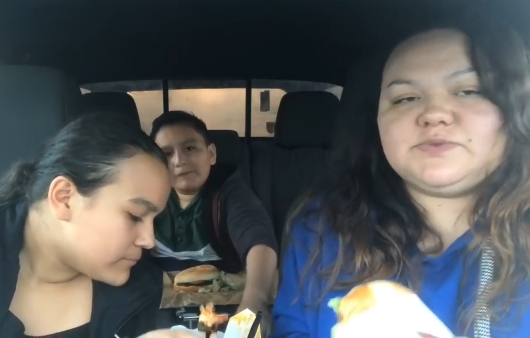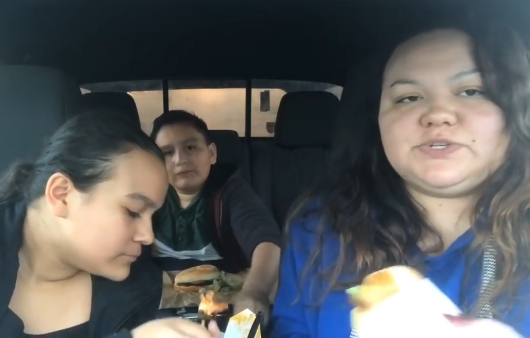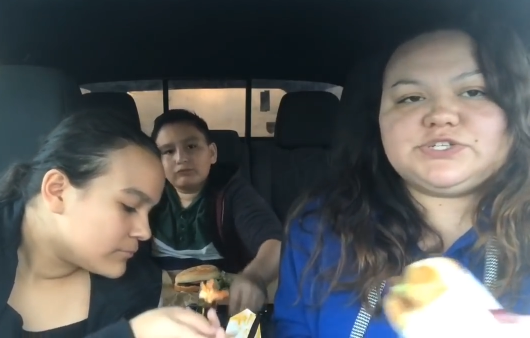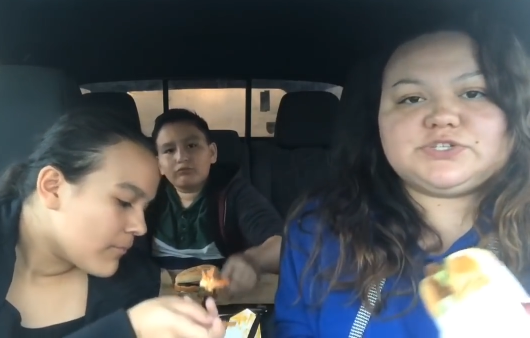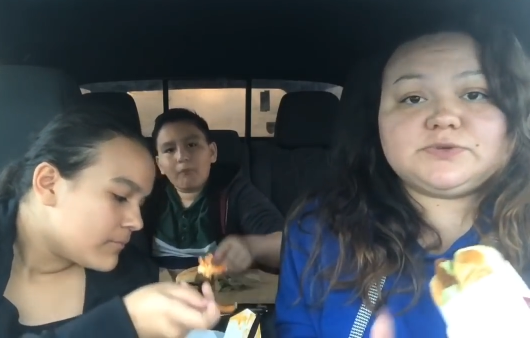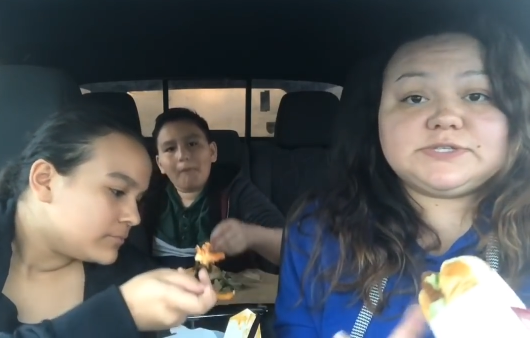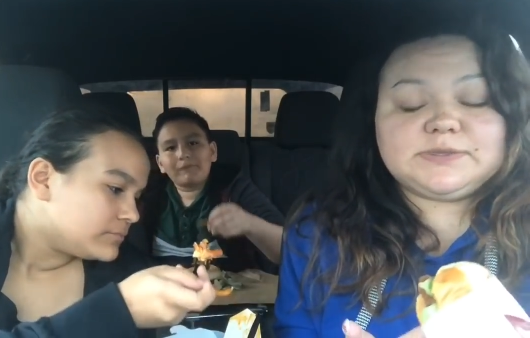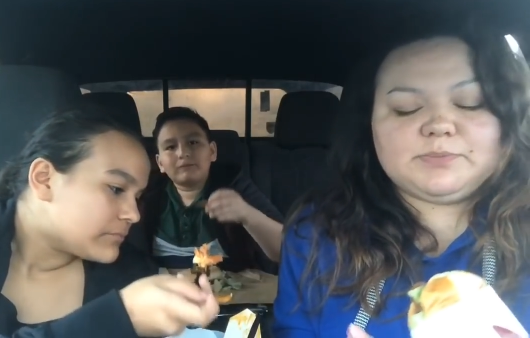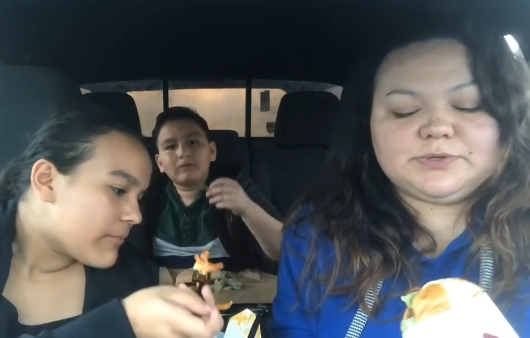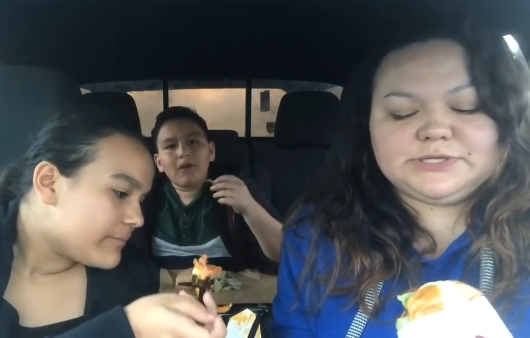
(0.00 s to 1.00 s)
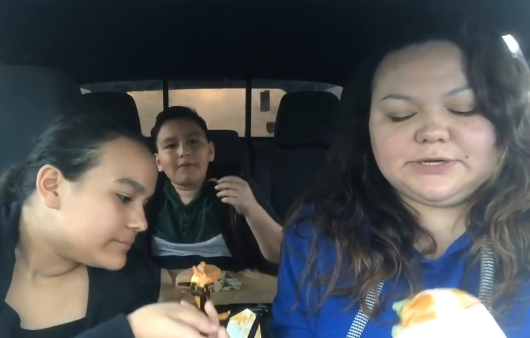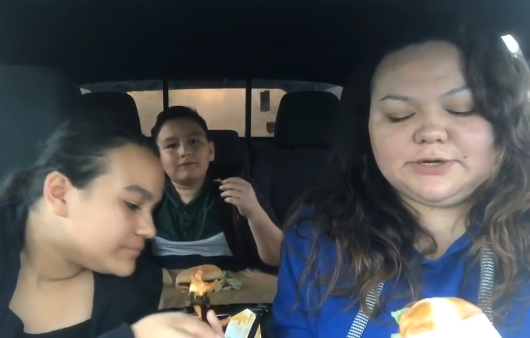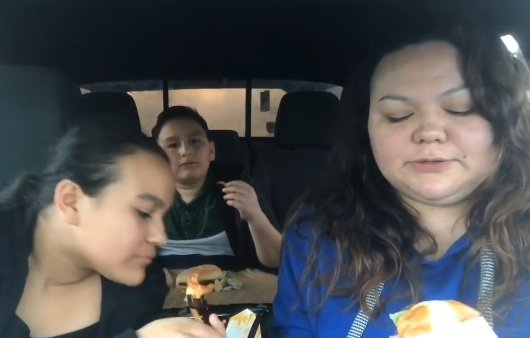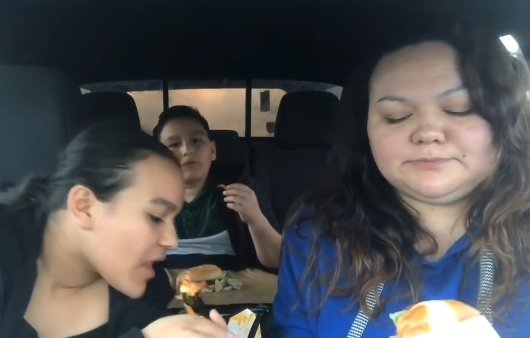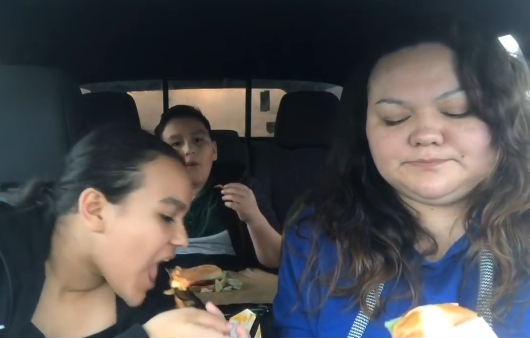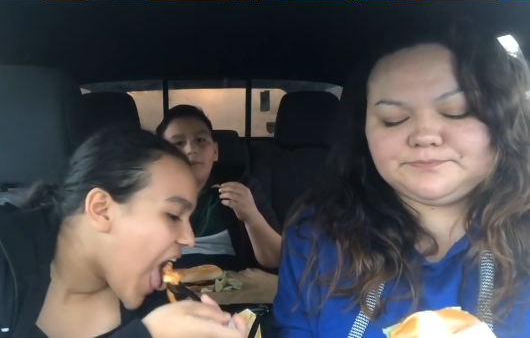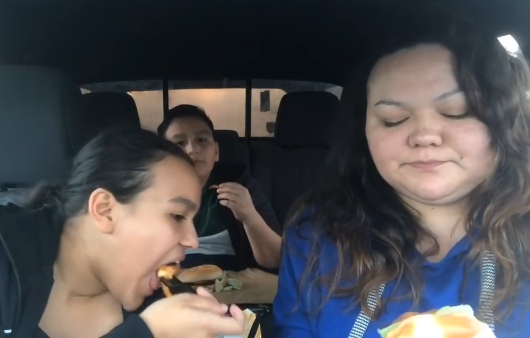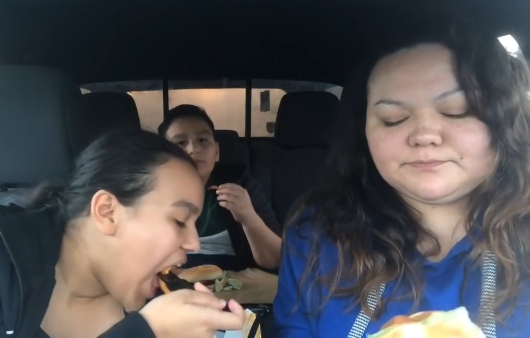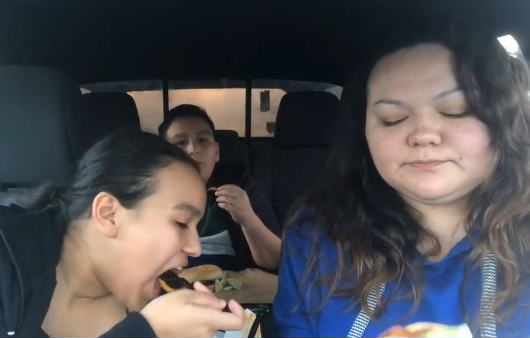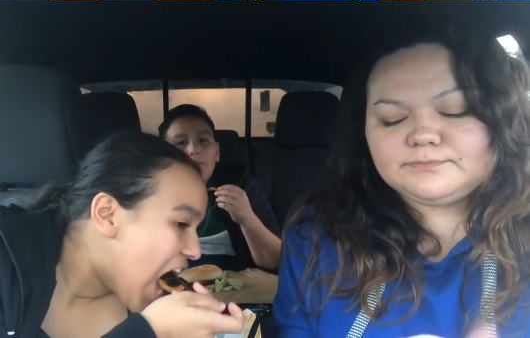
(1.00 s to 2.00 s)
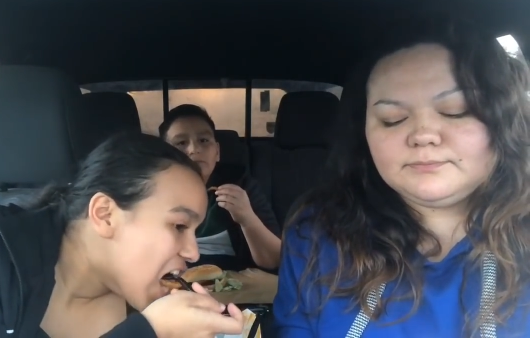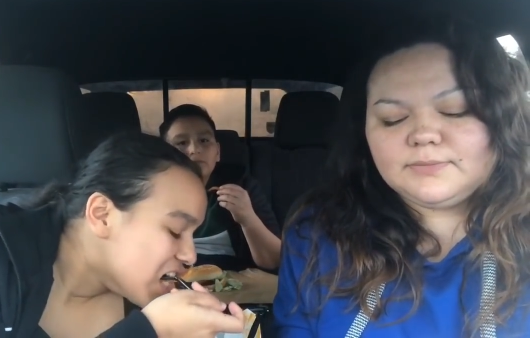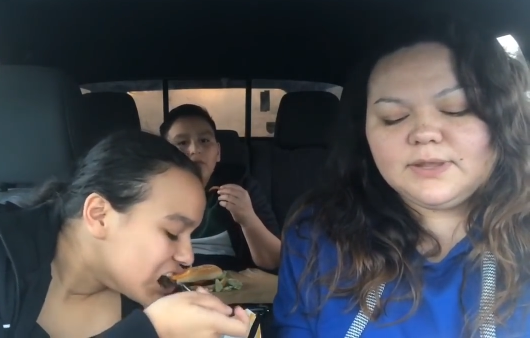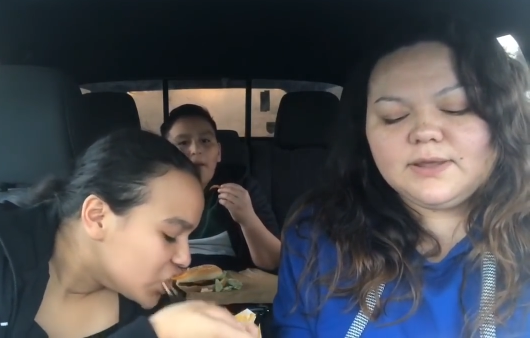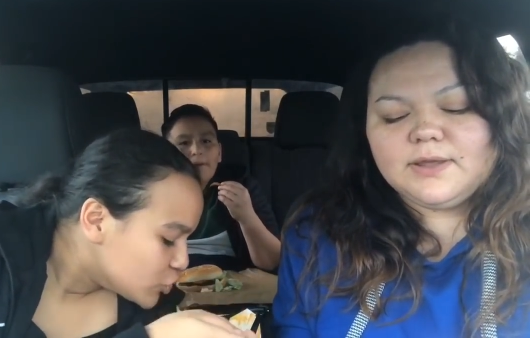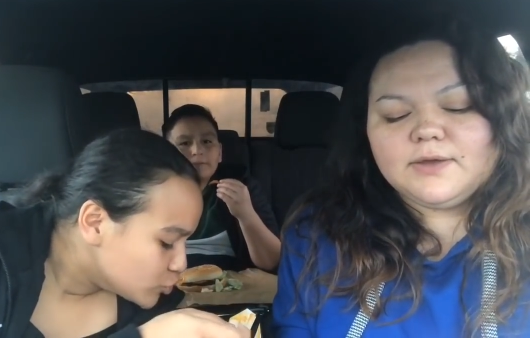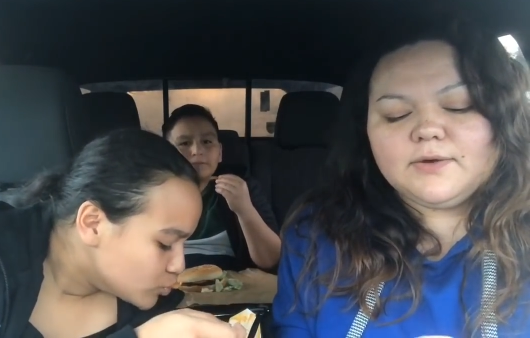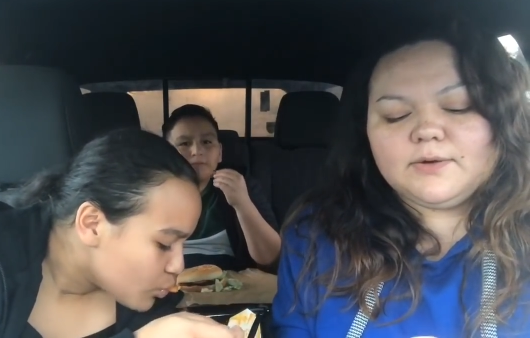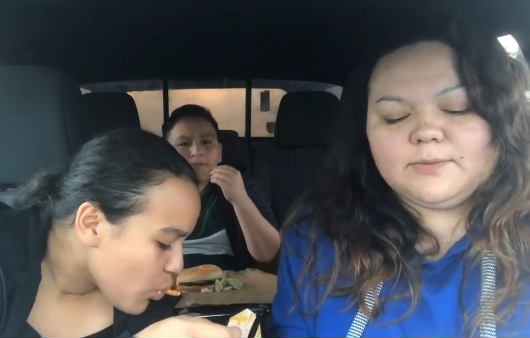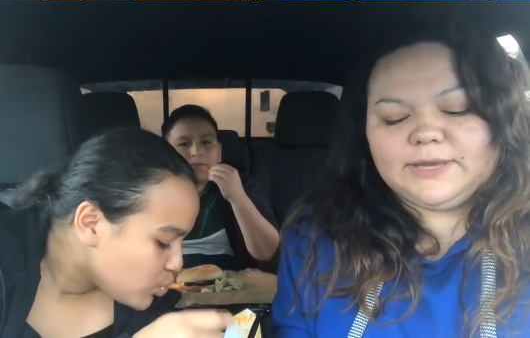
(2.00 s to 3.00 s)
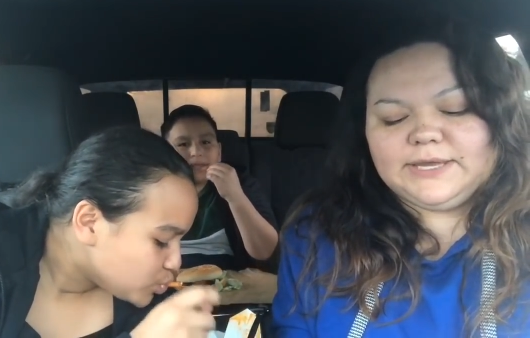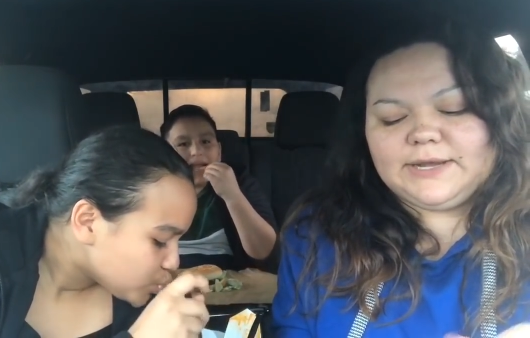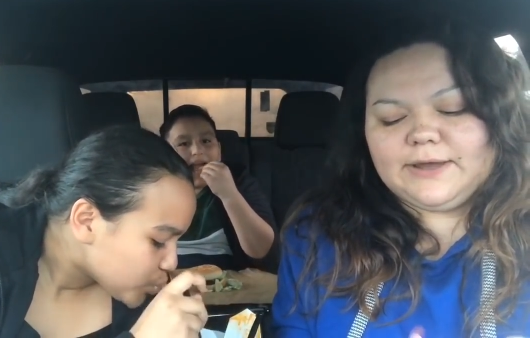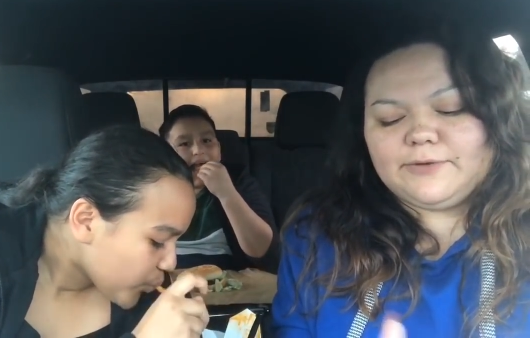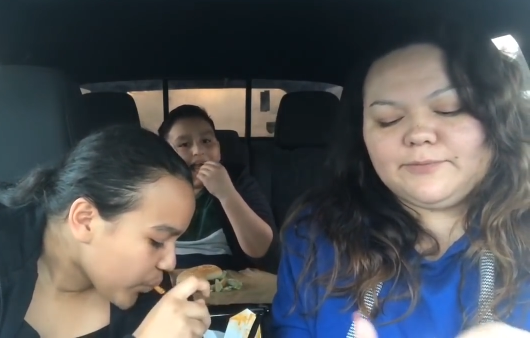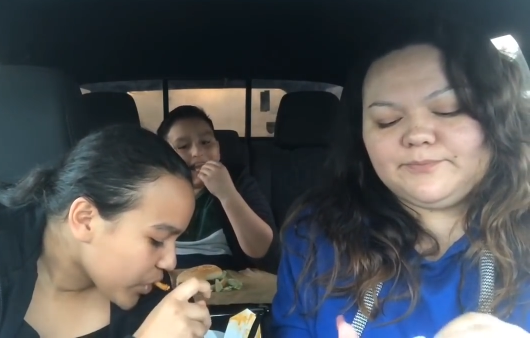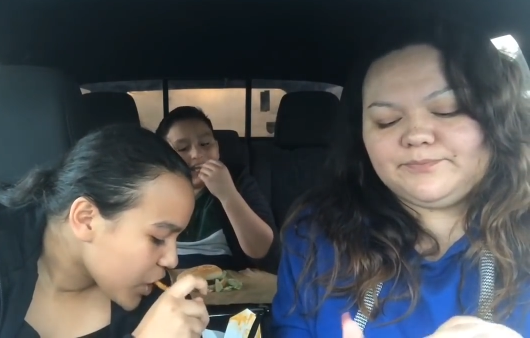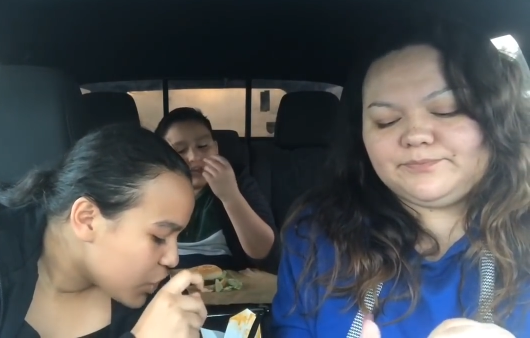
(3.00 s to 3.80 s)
Speaker 1: we just do a simple dinner or we eat out